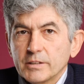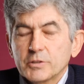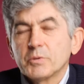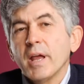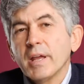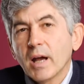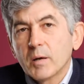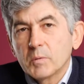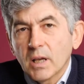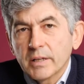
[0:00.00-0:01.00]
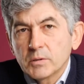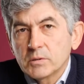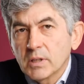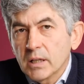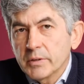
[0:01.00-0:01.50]
Today I would like to
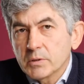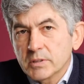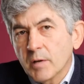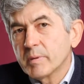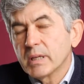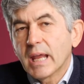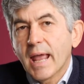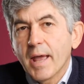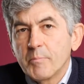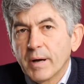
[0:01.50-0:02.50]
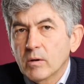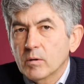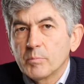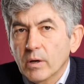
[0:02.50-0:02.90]
tell you something about